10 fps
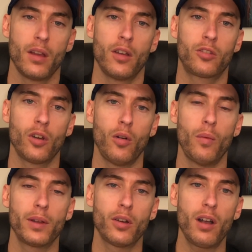So when
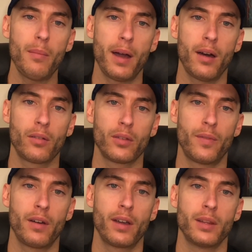we talk about
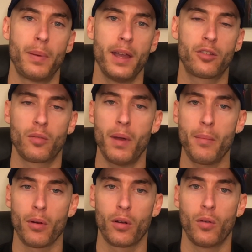ventilating the patient,
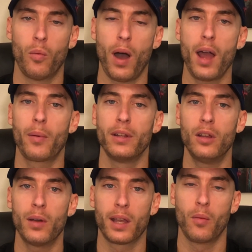remember, why are we
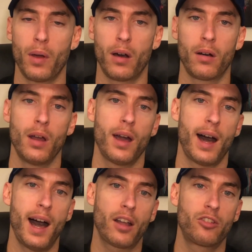doing it? Well,
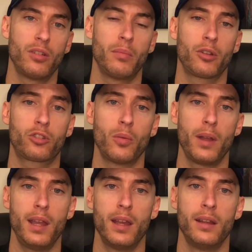oxygen must go
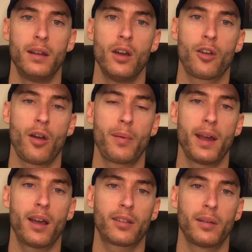in, carbon
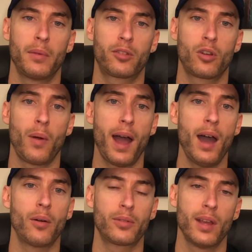dioxide must go
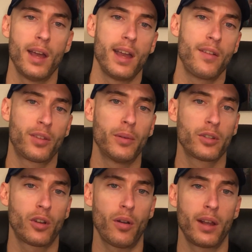out. If someone's
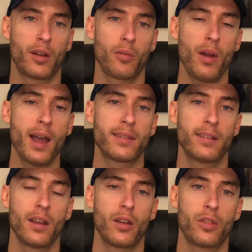in cardiac
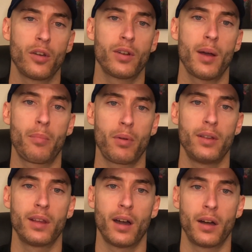arrest, they're not
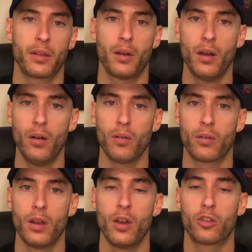breathing on their
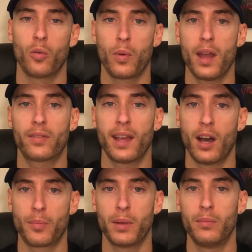own. So we have to
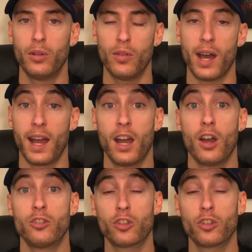help them do that.